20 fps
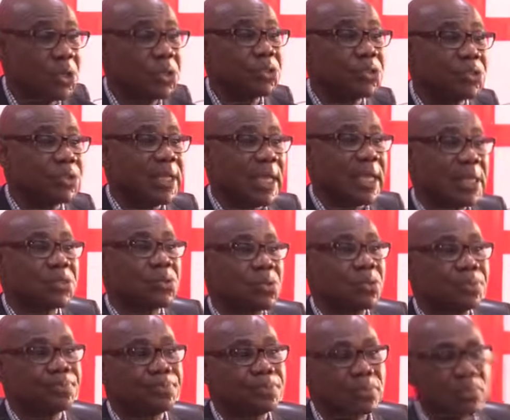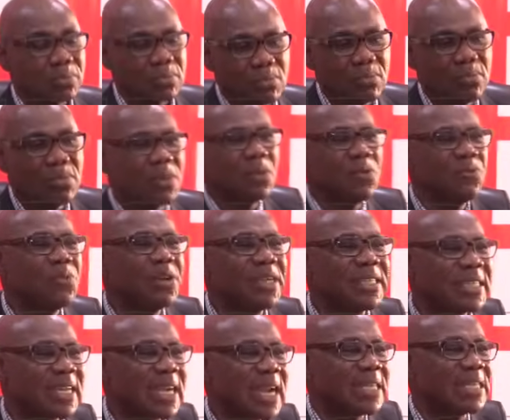you today for
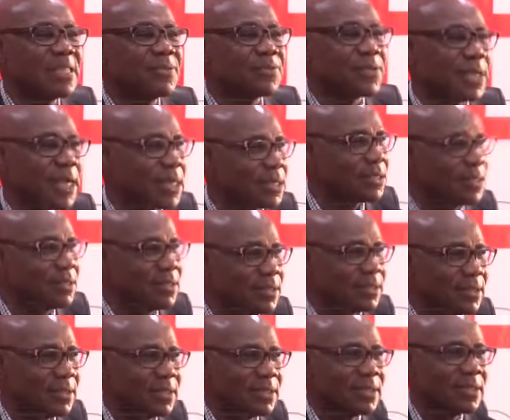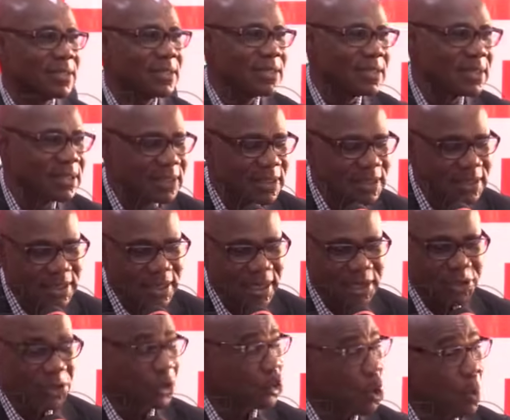interactive section
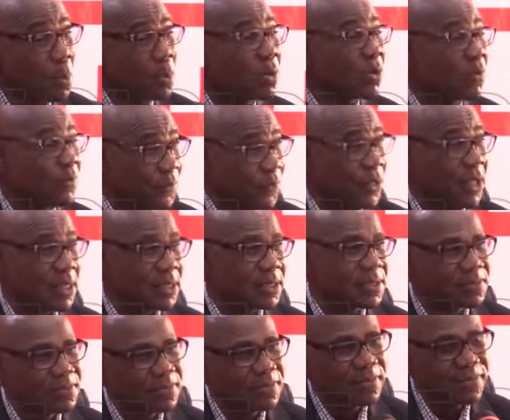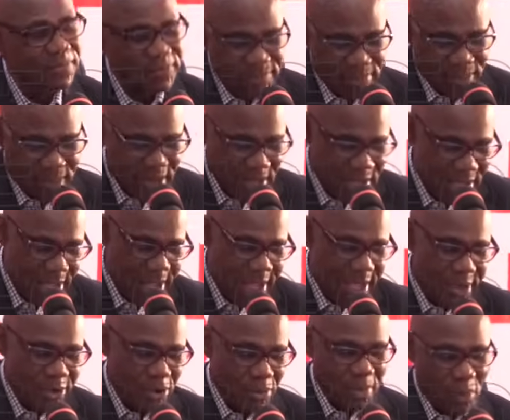and a couple of things.
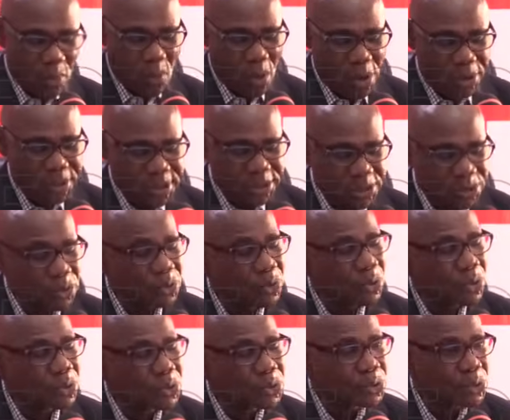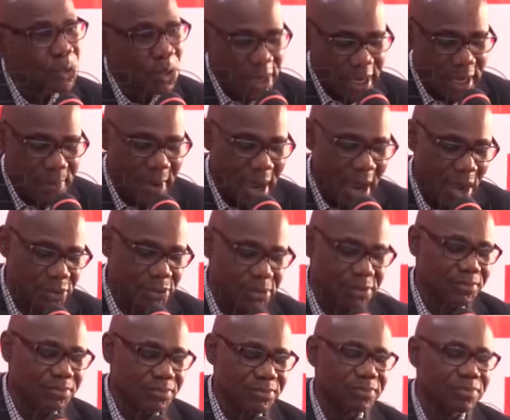Number one is to talk about
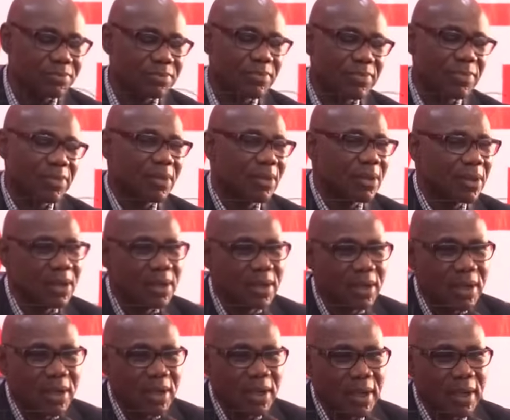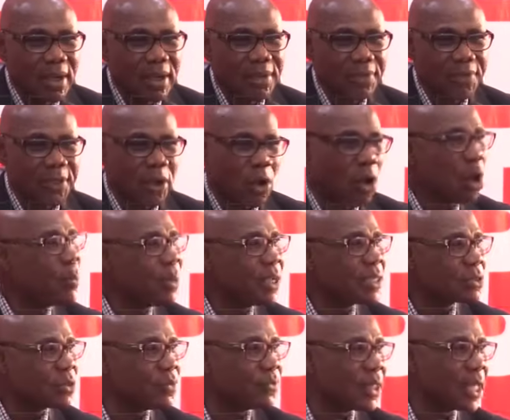the
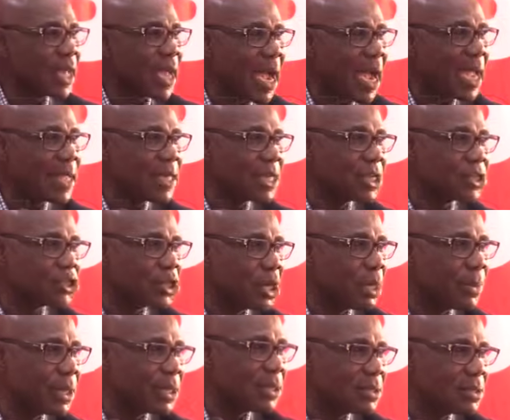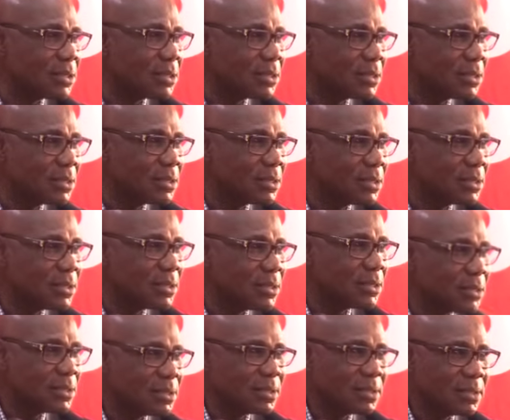comments of the INEC chairman
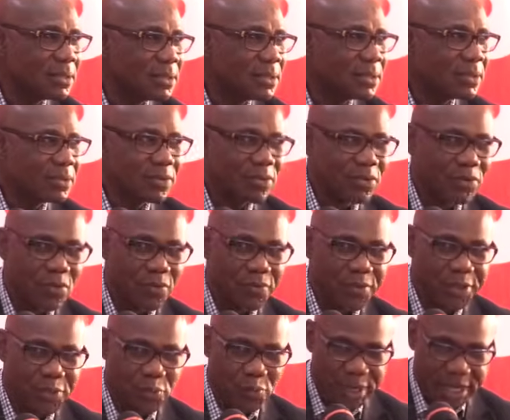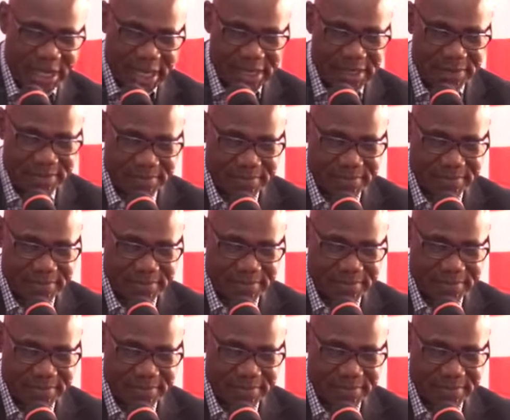over the weekend,